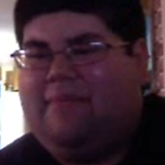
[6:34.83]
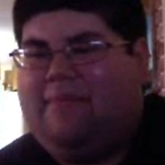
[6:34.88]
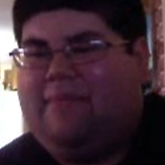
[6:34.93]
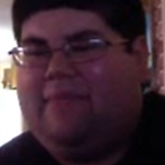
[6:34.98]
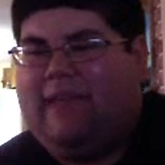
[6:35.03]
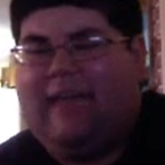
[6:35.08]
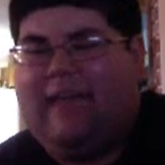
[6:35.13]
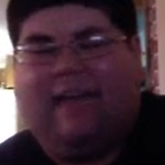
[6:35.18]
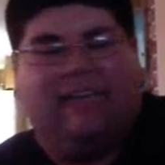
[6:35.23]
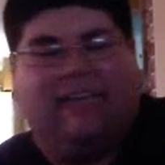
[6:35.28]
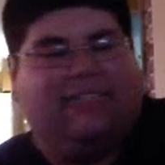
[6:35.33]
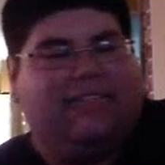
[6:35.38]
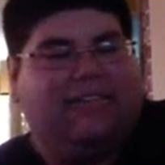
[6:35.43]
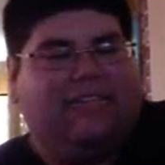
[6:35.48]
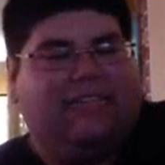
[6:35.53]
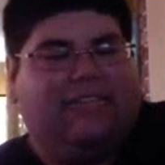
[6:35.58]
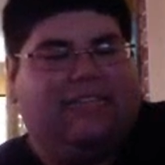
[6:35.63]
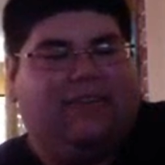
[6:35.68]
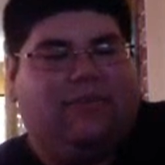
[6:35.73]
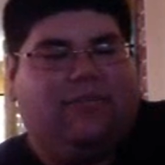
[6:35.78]
the guy's
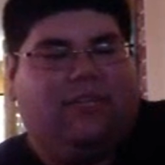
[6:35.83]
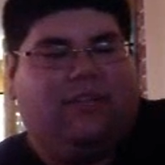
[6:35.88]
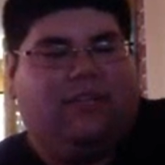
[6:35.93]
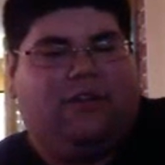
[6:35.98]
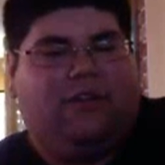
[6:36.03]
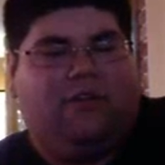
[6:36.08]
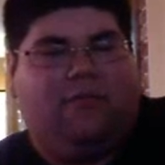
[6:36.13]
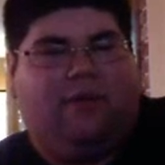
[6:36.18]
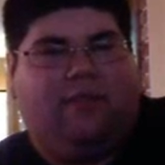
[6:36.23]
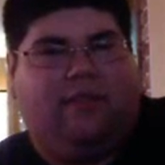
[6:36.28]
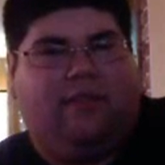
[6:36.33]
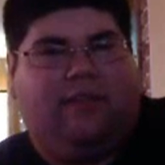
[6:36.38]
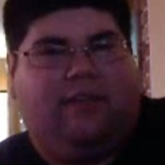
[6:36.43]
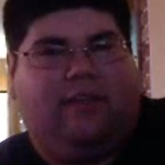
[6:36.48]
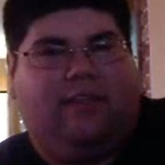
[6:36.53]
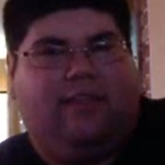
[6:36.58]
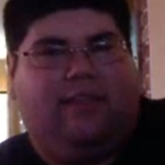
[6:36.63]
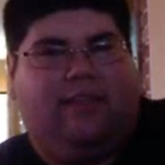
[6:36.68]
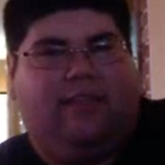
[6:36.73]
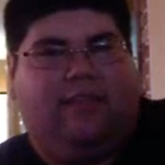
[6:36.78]
last name was Claremont, the
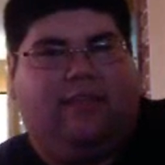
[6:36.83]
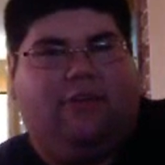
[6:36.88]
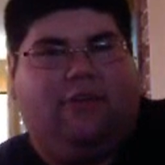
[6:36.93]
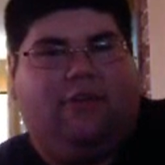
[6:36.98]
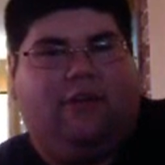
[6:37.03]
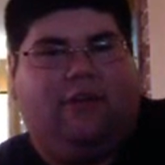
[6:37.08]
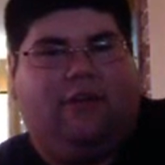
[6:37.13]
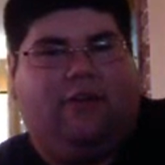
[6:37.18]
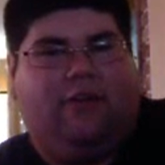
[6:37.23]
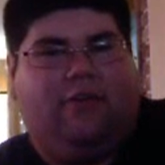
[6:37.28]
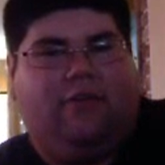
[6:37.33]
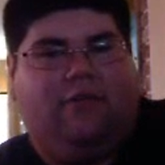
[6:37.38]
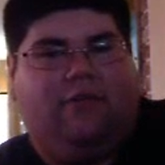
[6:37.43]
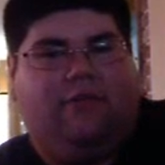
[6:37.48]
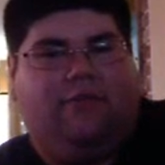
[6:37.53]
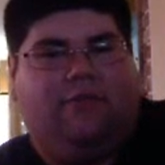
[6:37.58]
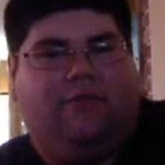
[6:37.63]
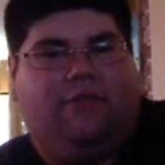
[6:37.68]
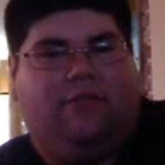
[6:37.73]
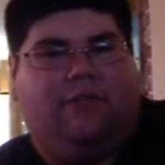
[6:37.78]
guy that did the art. I don't know his
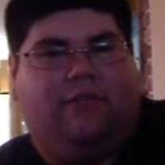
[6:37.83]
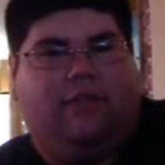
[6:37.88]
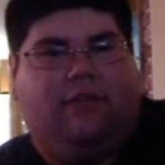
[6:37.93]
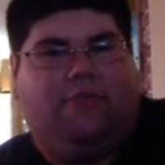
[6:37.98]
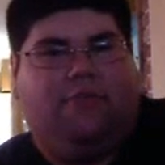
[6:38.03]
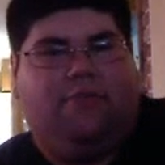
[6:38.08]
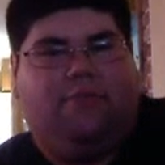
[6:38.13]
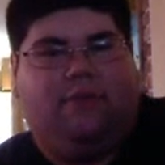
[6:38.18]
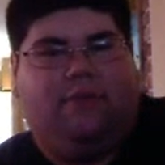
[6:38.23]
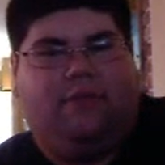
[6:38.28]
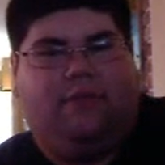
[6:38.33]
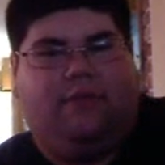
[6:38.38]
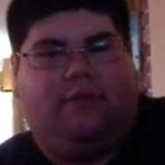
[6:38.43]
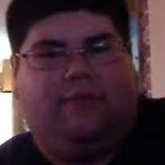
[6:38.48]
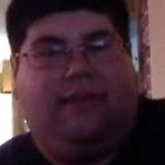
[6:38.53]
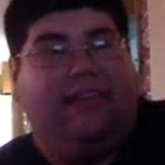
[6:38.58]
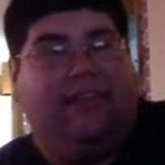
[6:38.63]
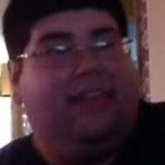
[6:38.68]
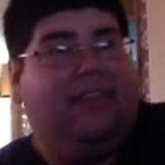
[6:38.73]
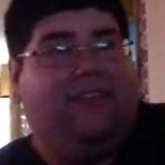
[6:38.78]
first name, but
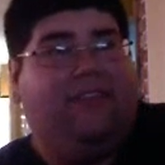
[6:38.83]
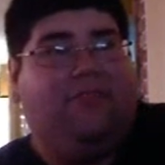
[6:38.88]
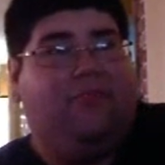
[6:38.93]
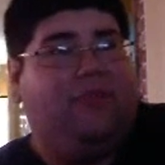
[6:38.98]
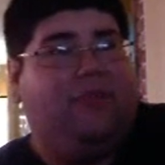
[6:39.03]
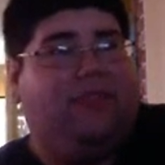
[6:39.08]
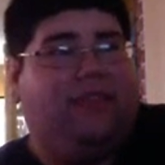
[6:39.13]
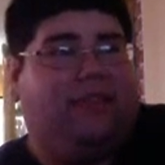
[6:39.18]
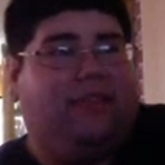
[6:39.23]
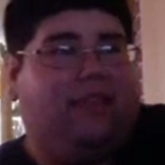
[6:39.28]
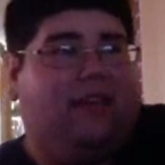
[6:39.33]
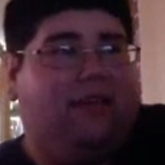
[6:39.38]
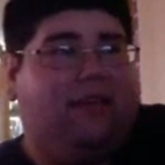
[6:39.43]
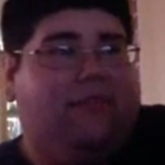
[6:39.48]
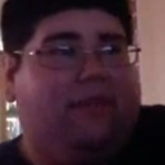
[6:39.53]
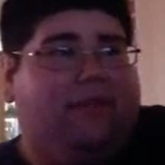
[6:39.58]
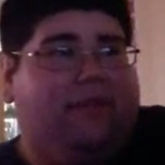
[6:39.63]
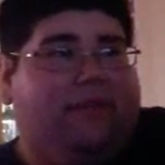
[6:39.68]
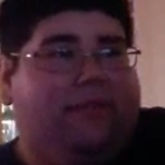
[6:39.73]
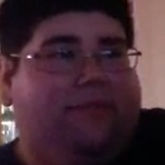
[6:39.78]
I'd like to read that
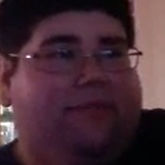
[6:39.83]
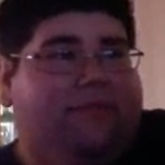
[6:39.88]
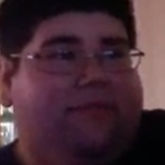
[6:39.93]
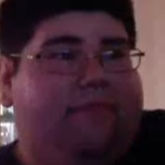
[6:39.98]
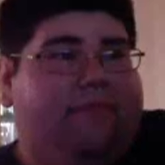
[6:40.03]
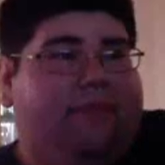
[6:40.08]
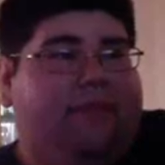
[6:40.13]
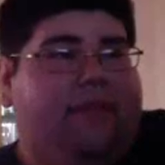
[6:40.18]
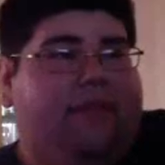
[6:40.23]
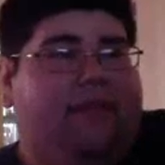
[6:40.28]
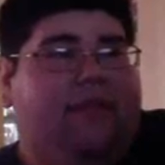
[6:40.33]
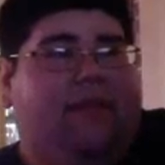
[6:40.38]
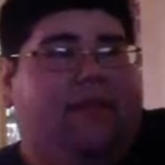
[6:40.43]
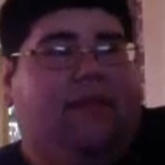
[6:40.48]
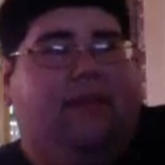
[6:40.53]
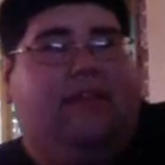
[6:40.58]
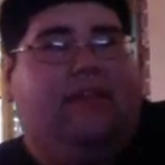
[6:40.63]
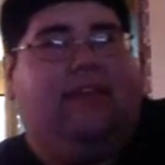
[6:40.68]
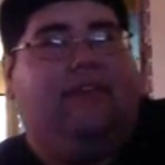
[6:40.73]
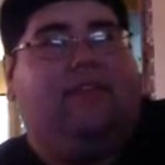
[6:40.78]
comic.
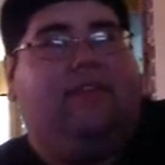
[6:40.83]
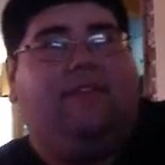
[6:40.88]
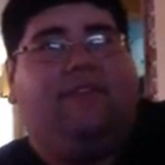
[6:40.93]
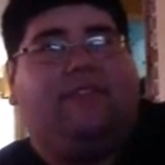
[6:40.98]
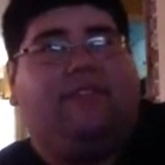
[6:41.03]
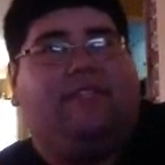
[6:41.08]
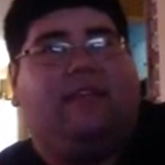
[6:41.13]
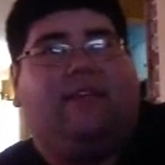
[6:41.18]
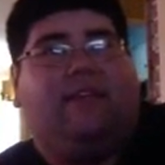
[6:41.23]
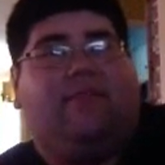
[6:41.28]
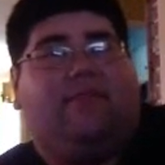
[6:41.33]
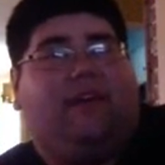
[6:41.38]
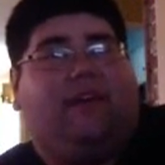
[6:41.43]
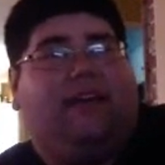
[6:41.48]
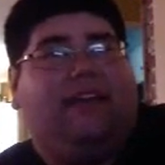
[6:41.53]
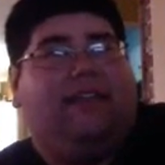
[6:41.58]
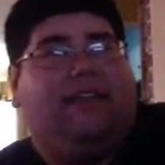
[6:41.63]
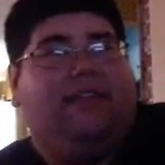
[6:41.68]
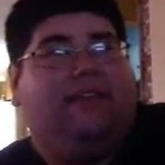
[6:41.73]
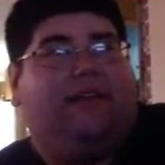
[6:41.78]
Even if it's not
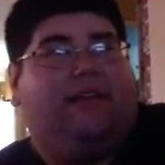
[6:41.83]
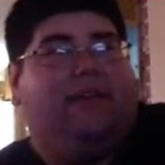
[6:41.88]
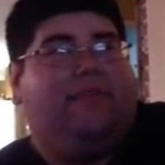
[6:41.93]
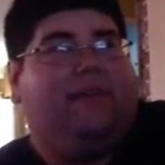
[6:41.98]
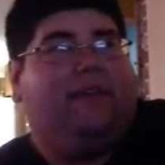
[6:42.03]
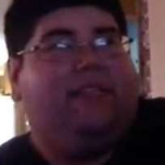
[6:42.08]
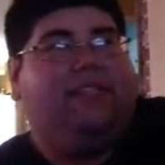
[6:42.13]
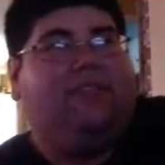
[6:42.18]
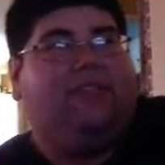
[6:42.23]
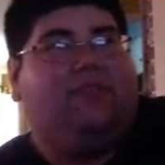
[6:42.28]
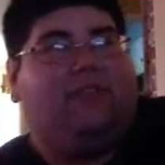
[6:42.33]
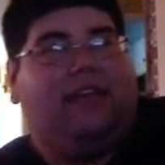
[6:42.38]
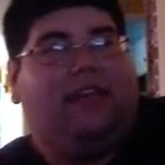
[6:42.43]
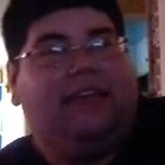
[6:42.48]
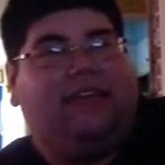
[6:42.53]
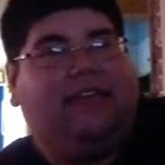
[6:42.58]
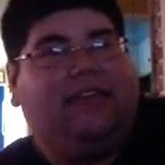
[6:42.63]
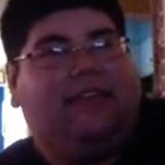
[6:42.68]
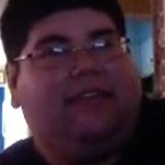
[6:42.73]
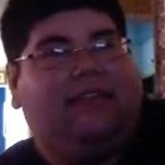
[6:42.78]
violent, I might still
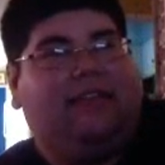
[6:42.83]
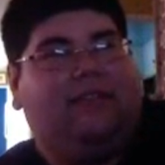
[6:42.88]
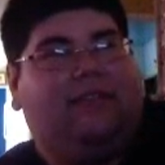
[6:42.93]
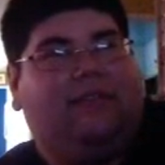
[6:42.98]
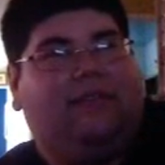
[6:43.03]
like it,